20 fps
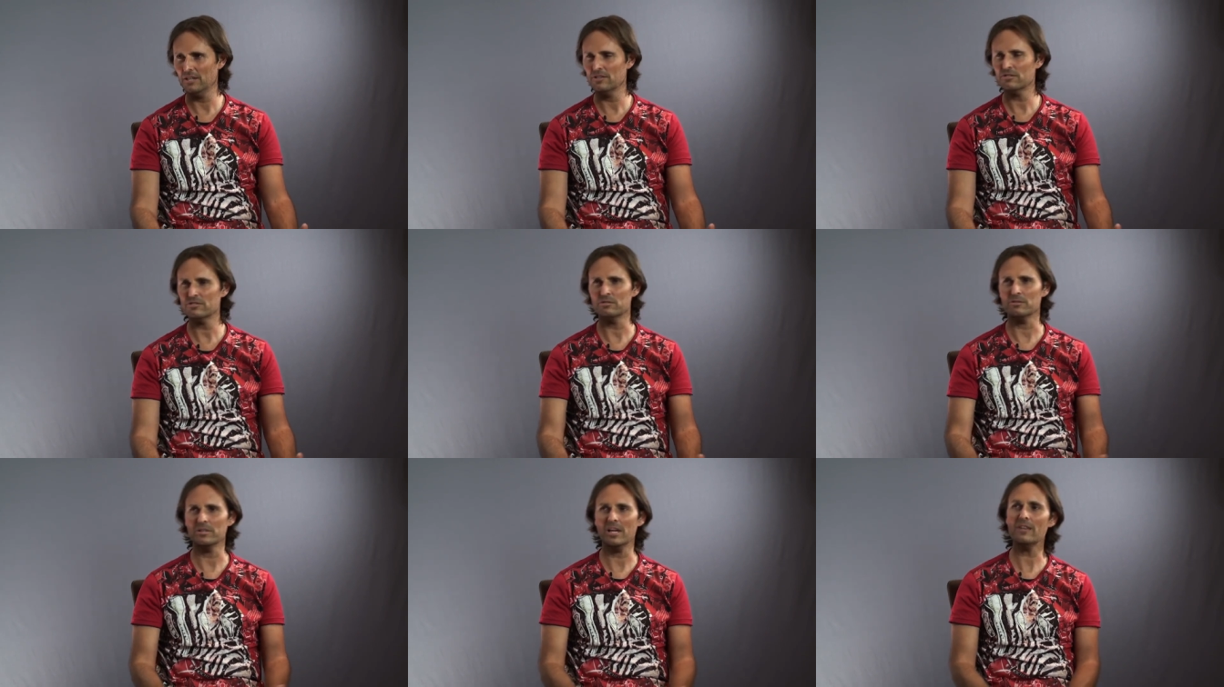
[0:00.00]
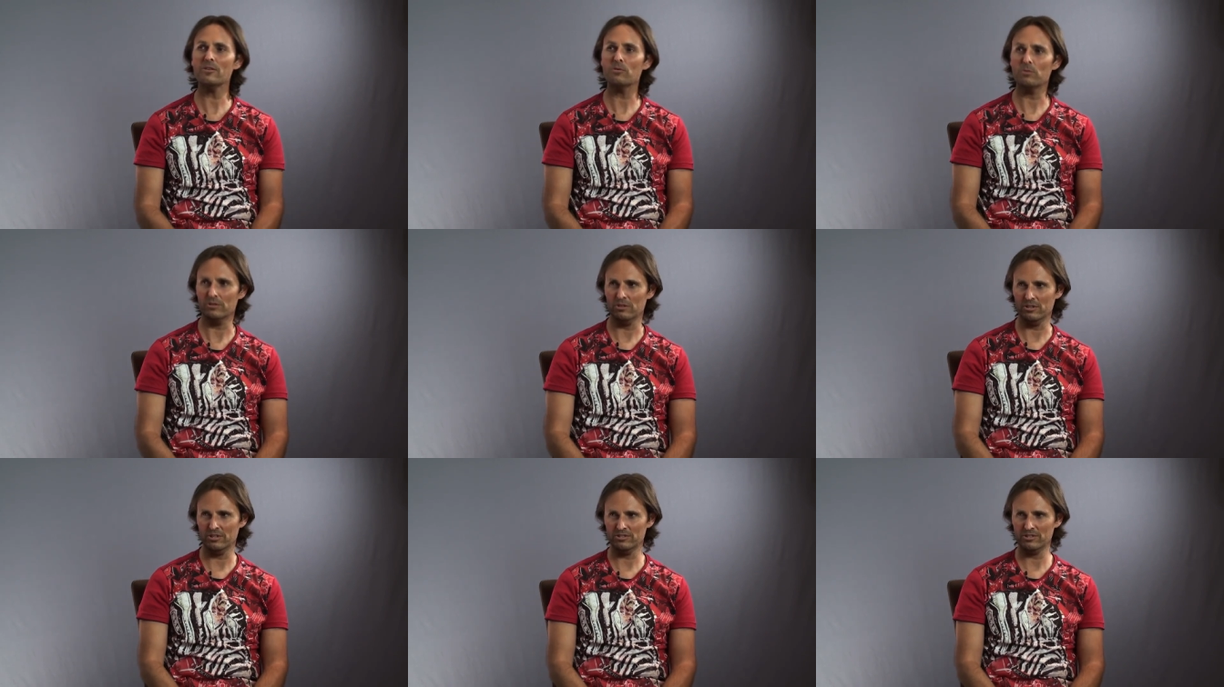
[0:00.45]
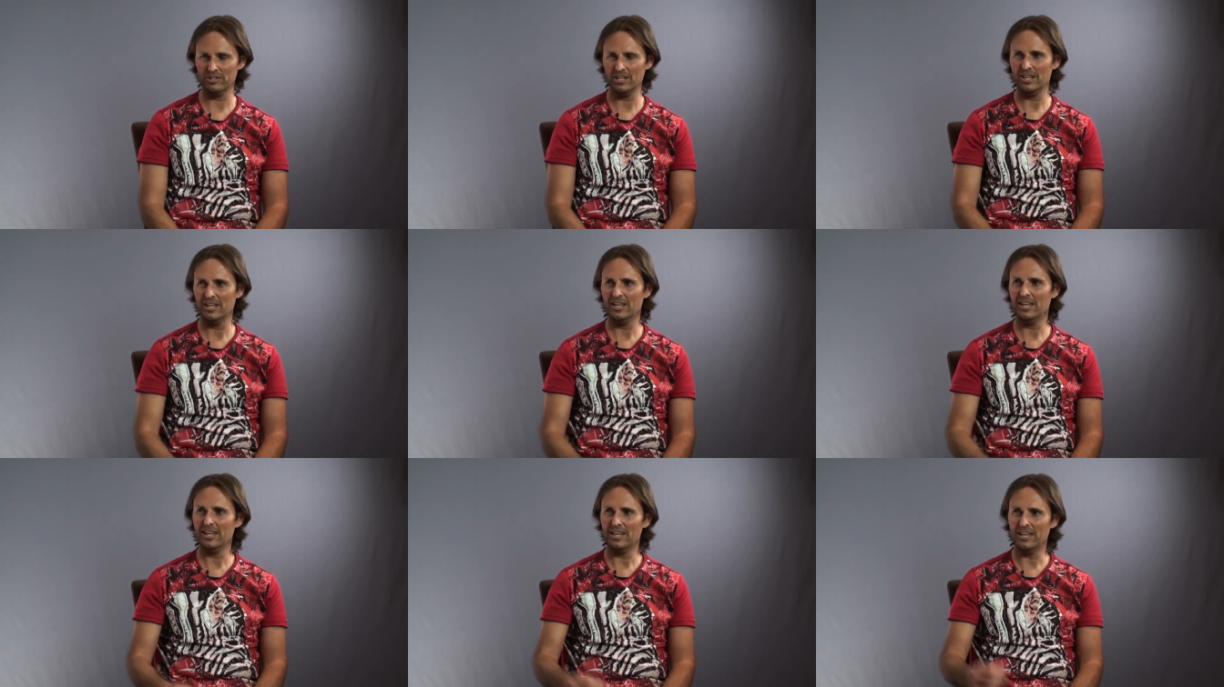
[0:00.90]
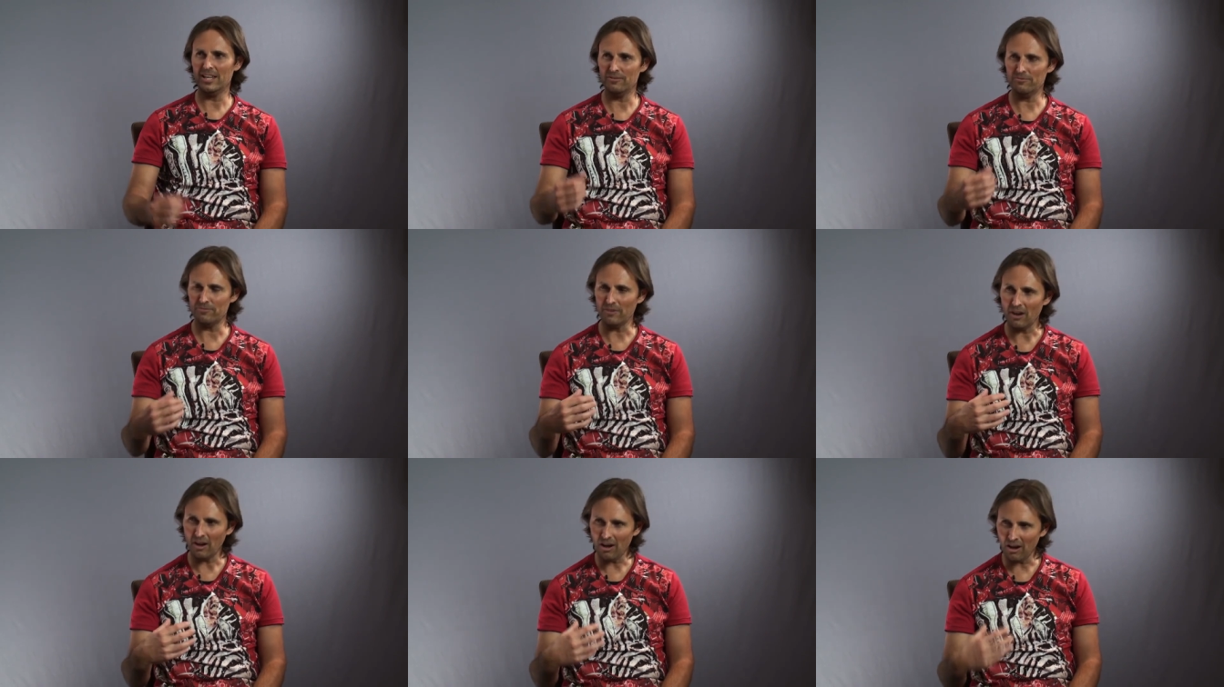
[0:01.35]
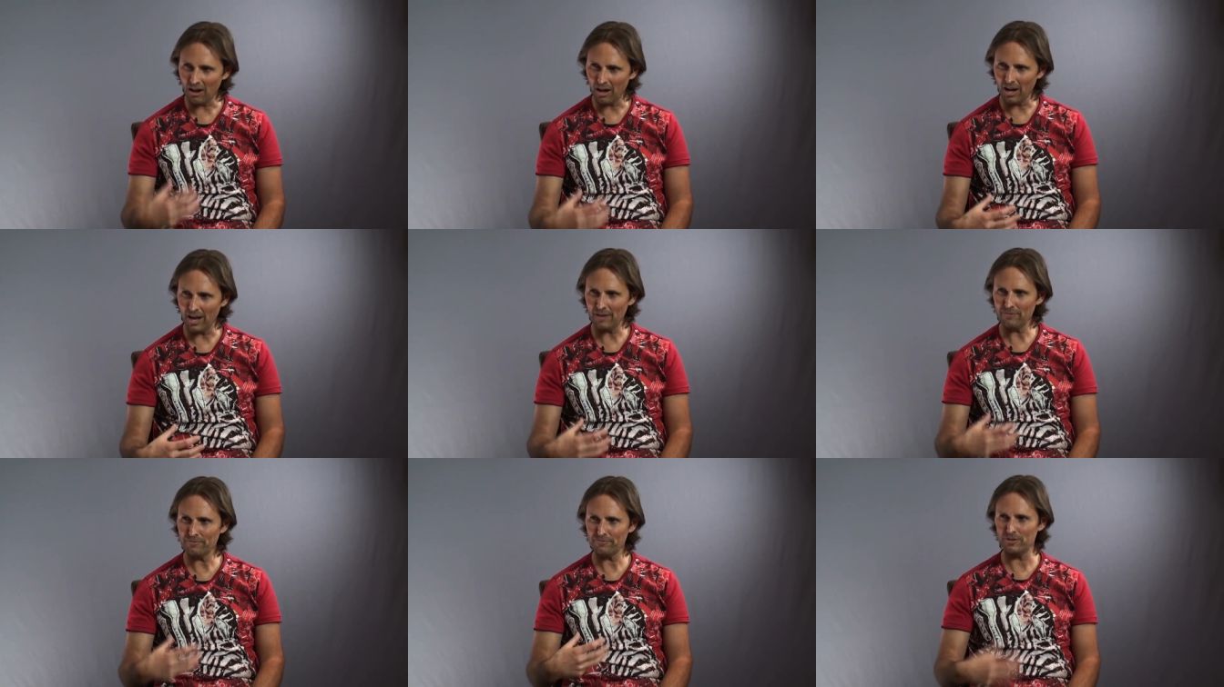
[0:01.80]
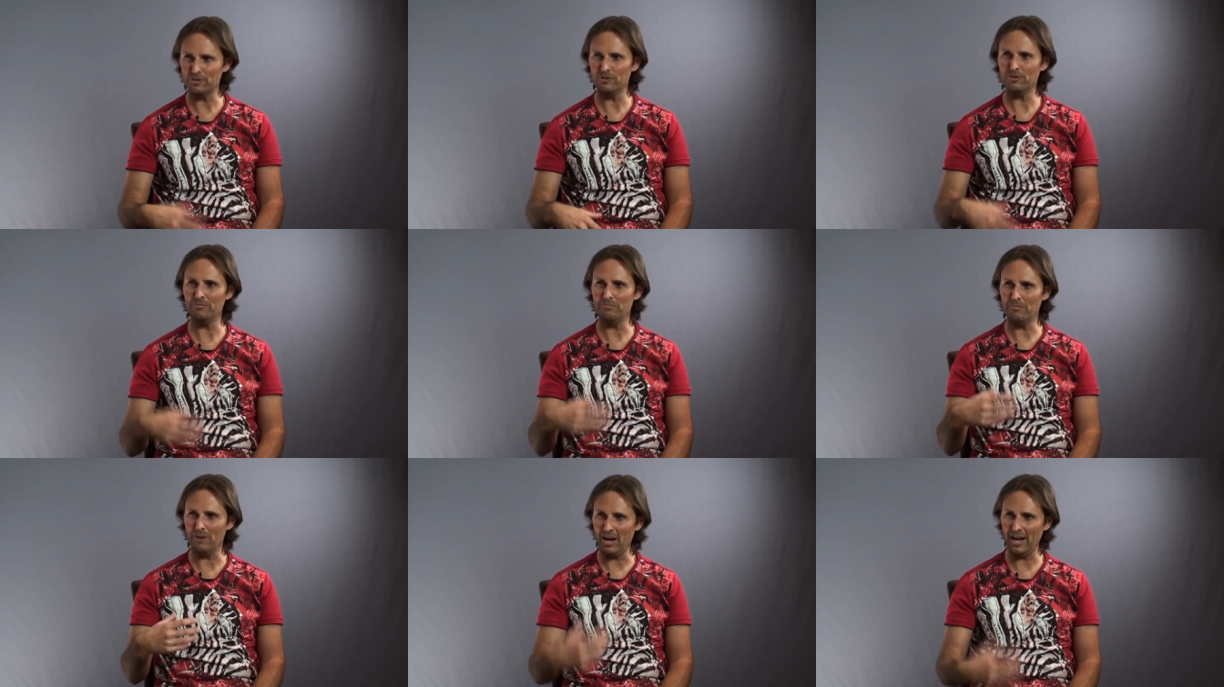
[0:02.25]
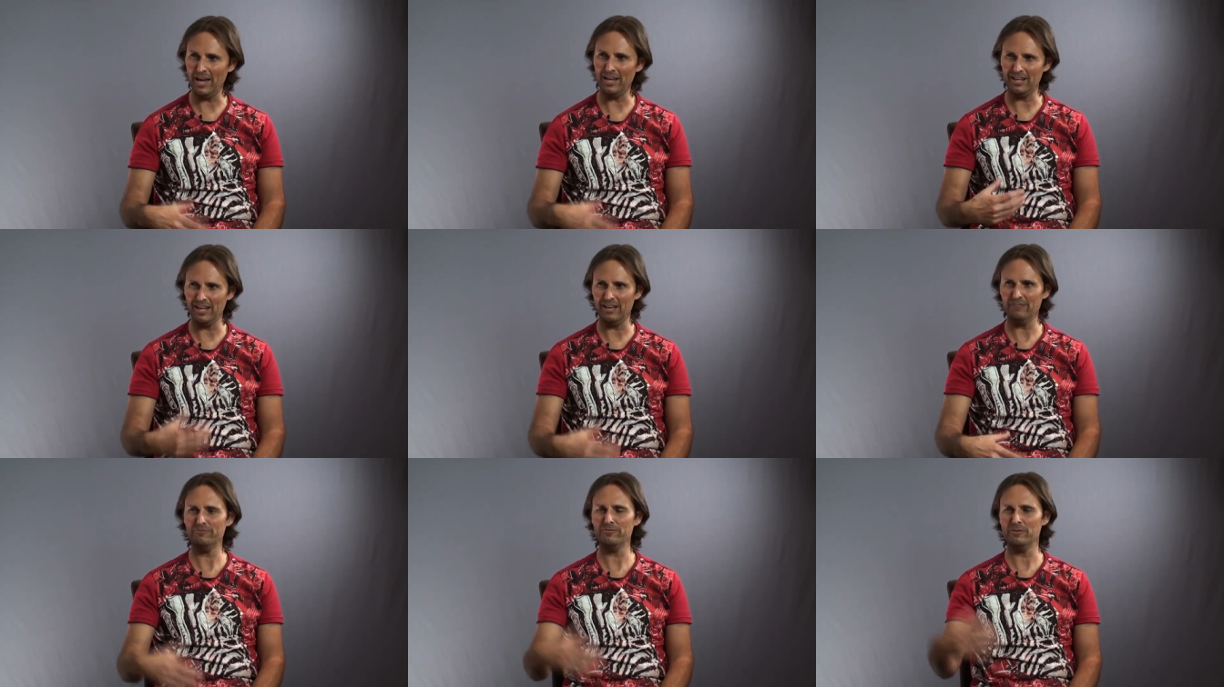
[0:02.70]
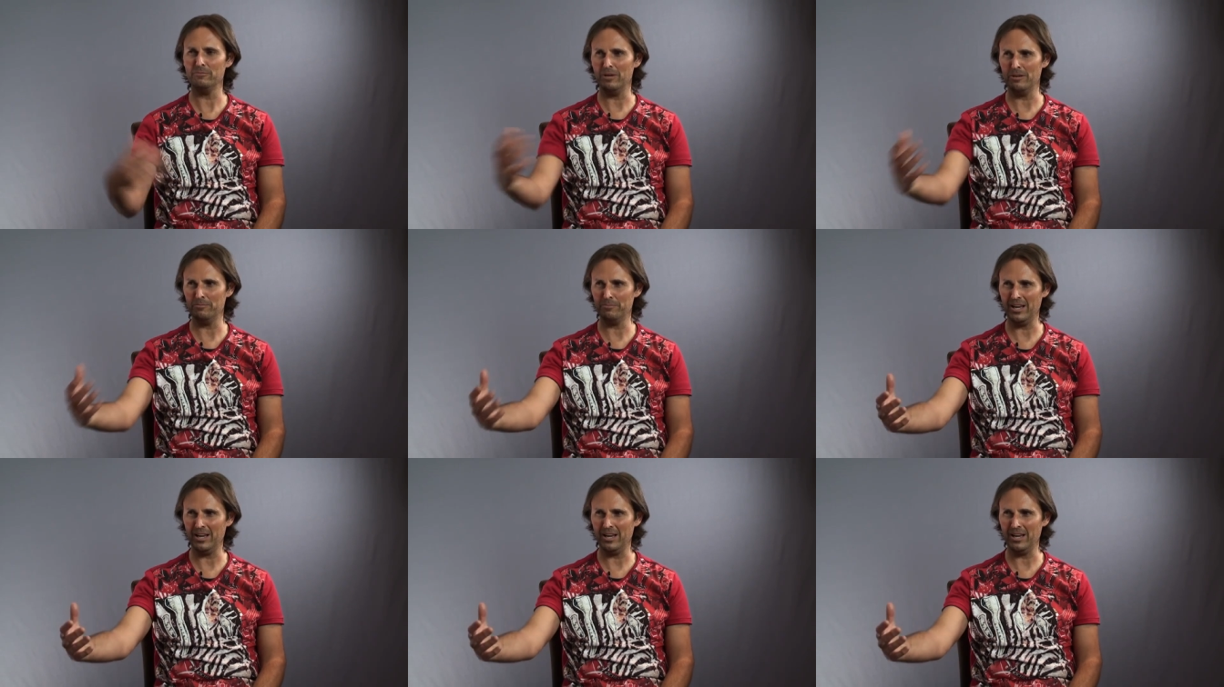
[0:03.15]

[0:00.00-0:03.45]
So, in other words, if I feel my love for my